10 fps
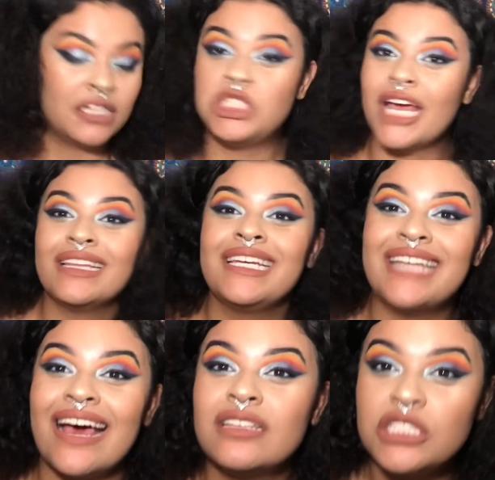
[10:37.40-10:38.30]
gently
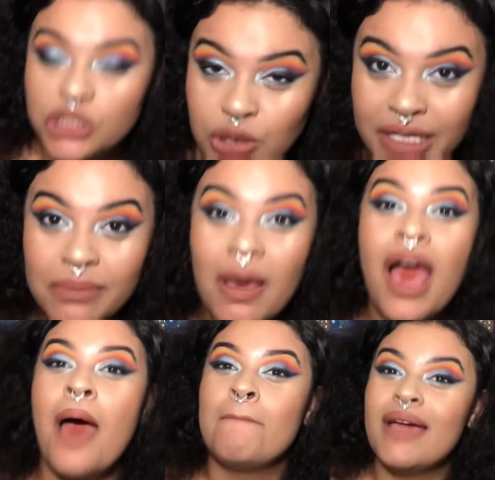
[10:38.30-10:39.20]
down the stream.
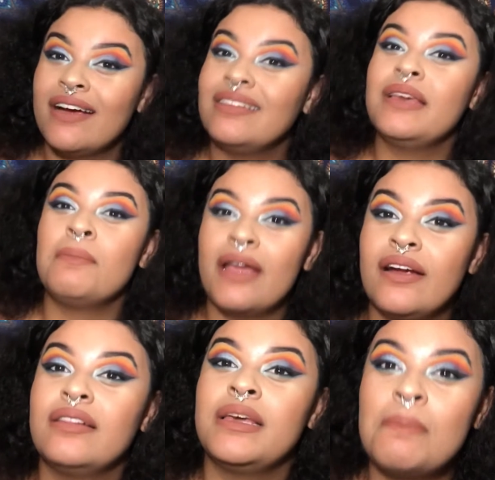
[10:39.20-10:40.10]
Merrily,
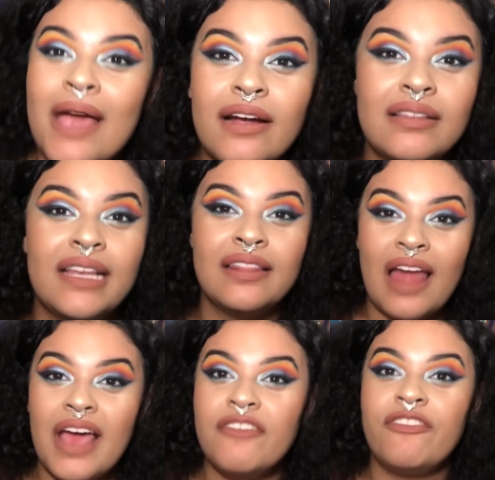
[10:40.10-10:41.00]
merrily, merrily,
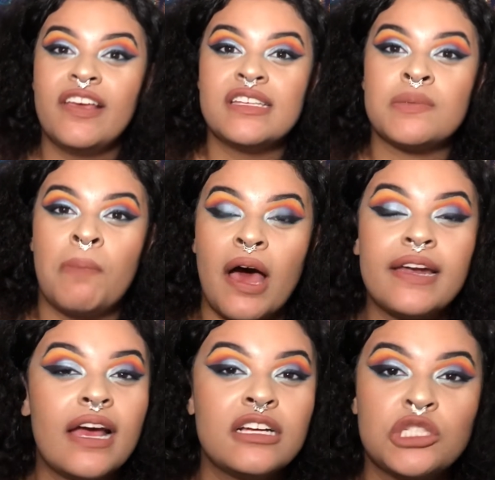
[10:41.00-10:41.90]
life is
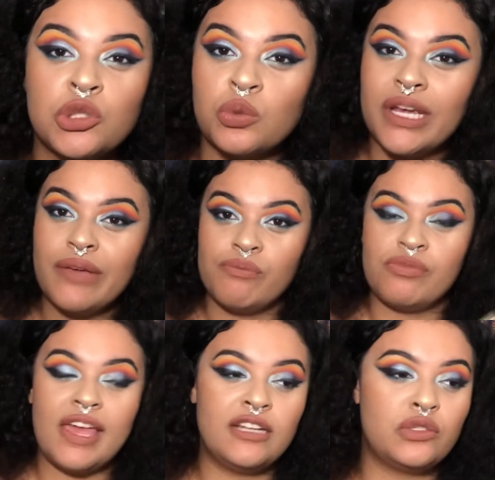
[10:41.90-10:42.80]
but a dream.
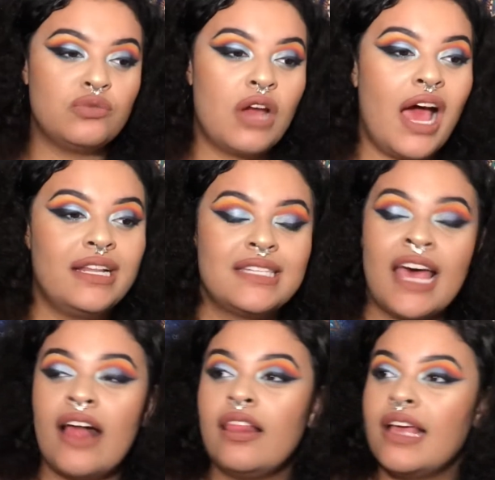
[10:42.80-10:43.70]
They do not
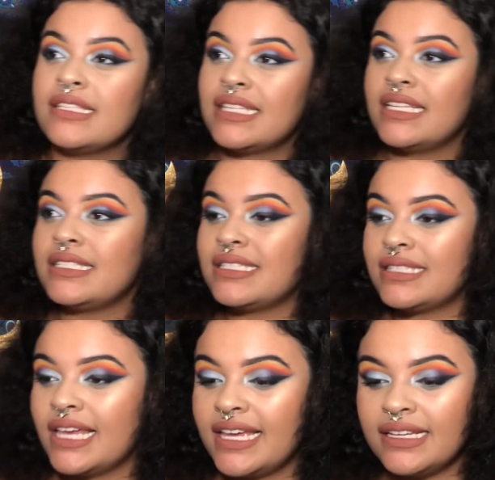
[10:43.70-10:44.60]
tell us these
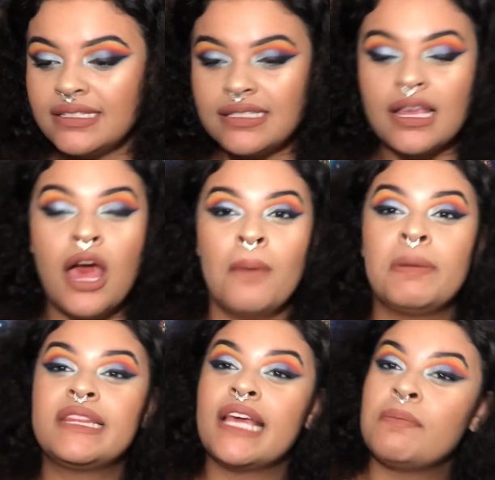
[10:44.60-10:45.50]
things,
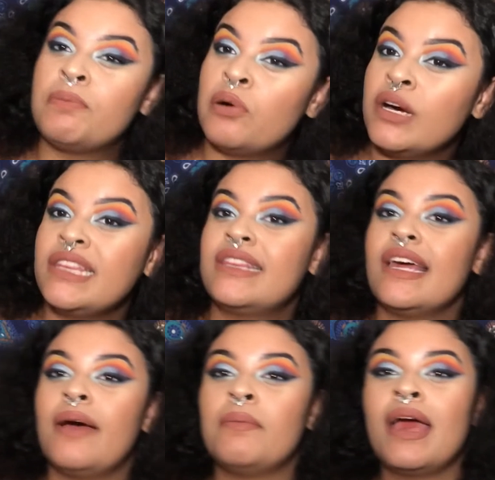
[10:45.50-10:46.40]
but they put
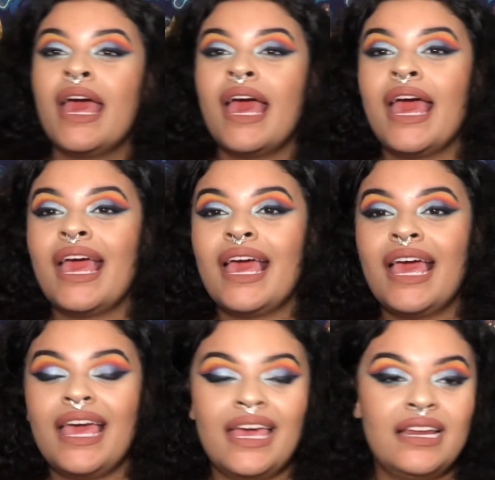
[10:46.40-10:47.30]
them
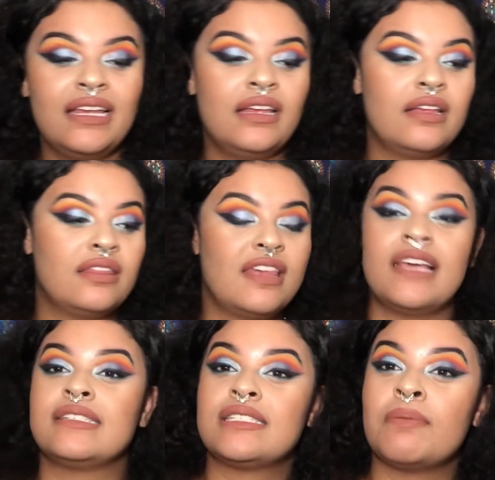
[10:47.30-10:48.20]
in
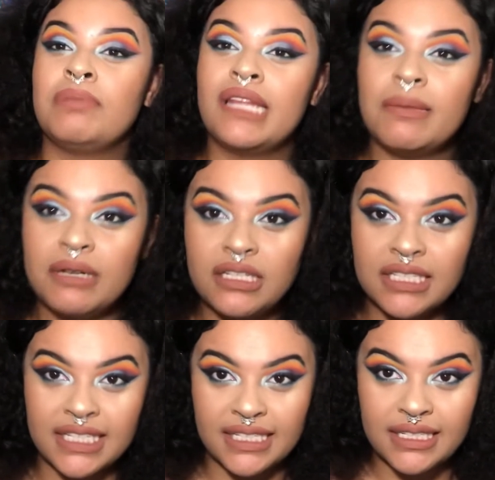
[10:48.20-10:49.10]
things
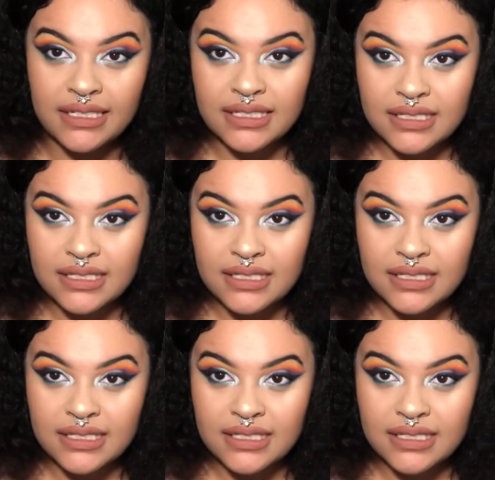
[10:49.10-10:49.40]
subliminally,